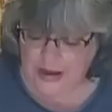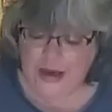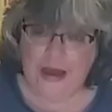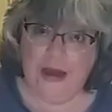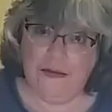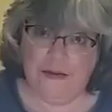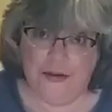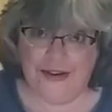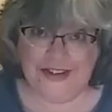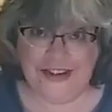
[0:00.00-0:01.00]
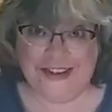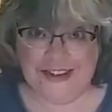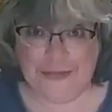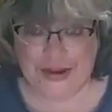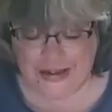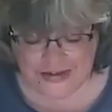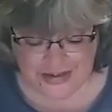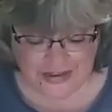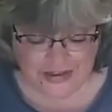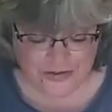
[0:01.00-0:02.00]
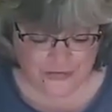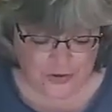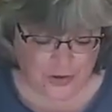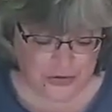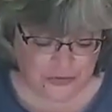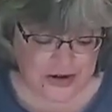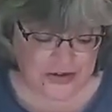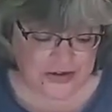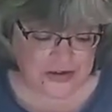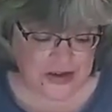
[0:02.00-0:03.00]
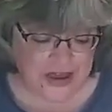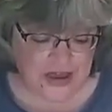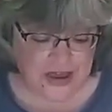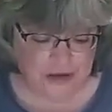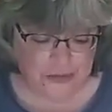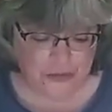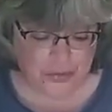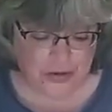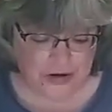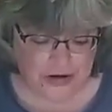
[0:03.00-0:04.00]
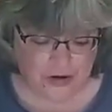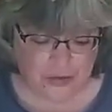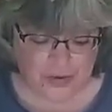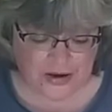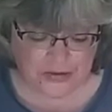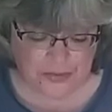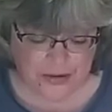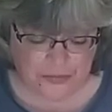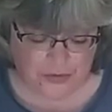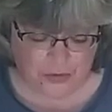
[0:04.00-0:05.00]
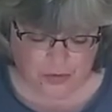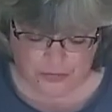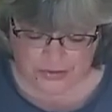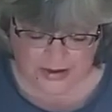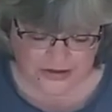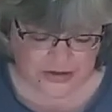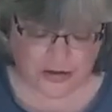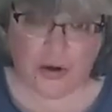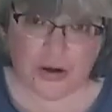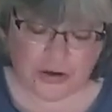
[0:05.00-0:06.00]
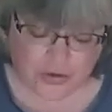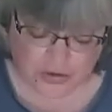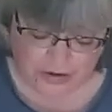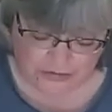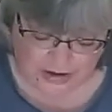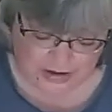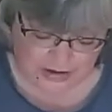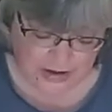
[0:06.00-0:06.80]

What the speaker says: I have, just because I like to follow directions, I've been putting it on wax paper or plastic on a cookie rack.